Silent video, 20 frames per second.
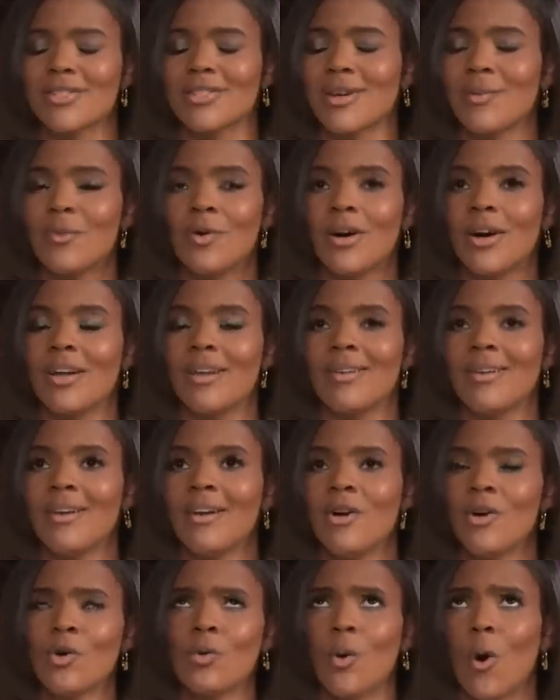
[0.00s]
someone
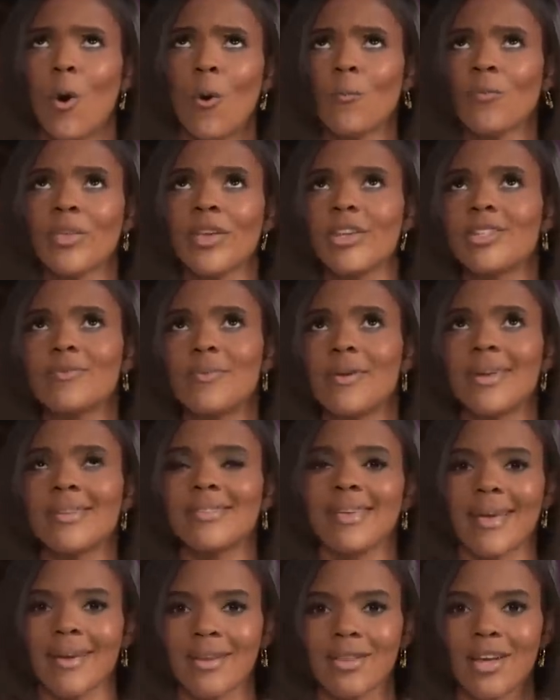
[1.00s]
who only speaks
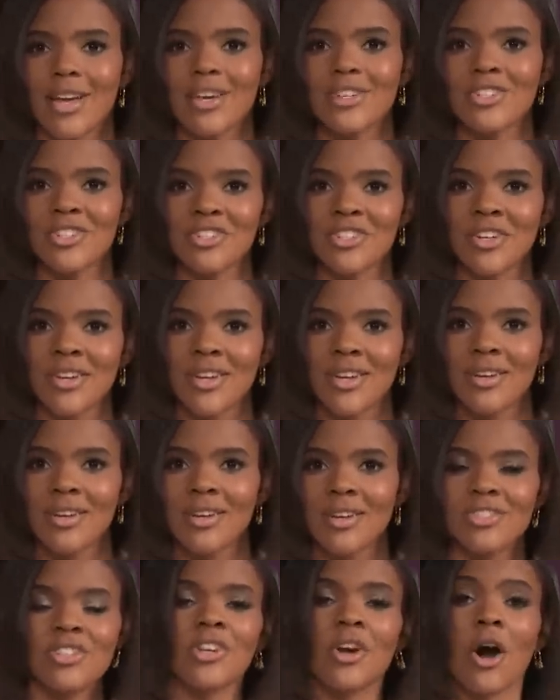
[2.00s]
English,
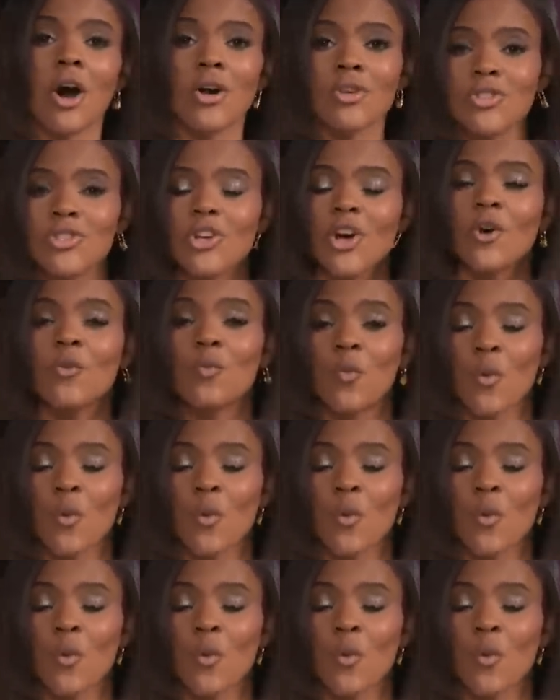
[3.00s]
she also